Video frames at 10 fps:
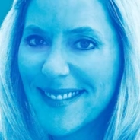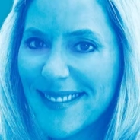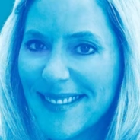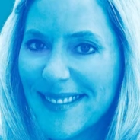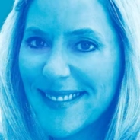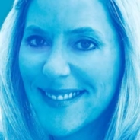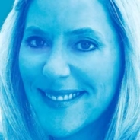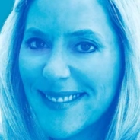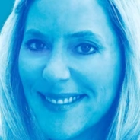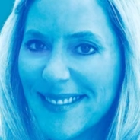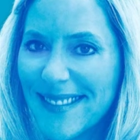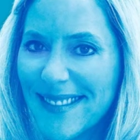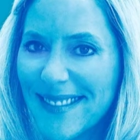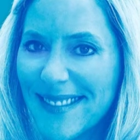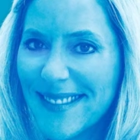
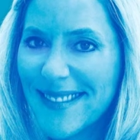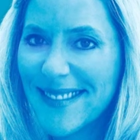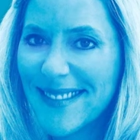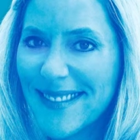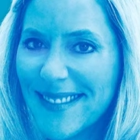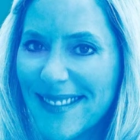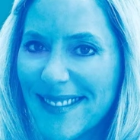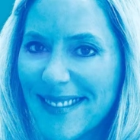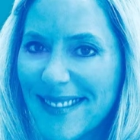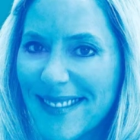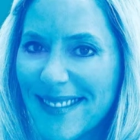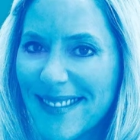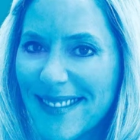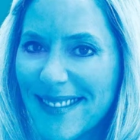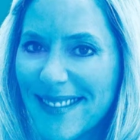(not speaking)